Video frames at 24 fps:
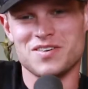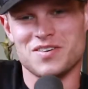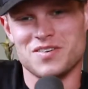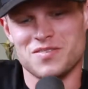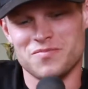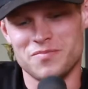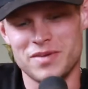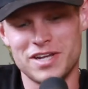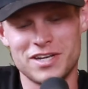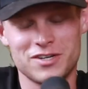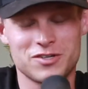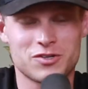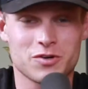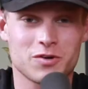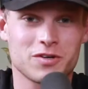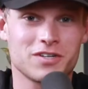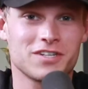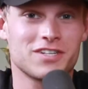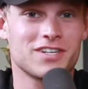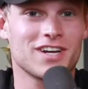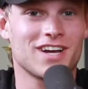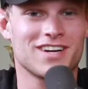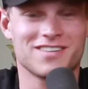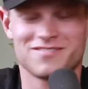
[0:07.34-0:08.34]
Me and Jordan,
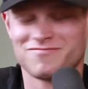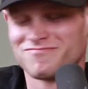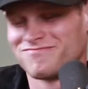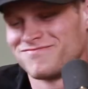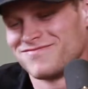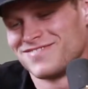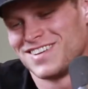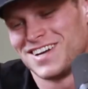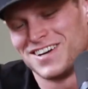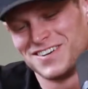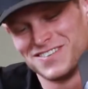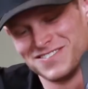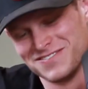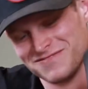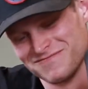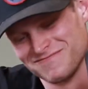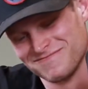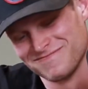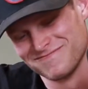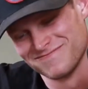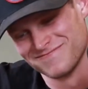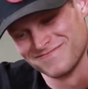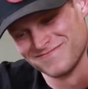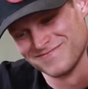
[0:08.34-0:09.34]
no.
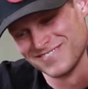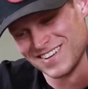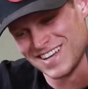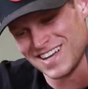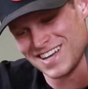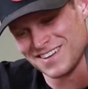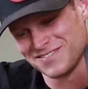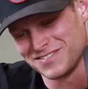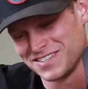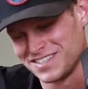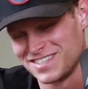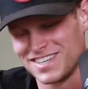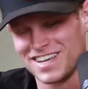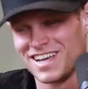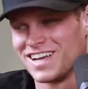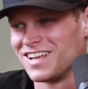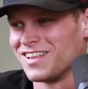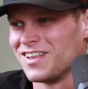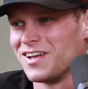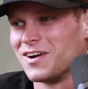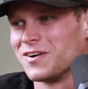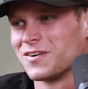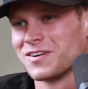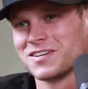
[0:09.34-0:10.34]
I have to say
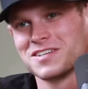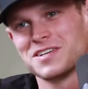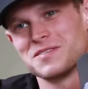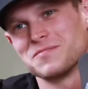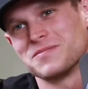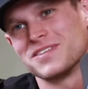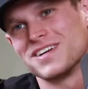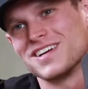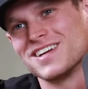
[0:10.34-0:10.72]
hello or something.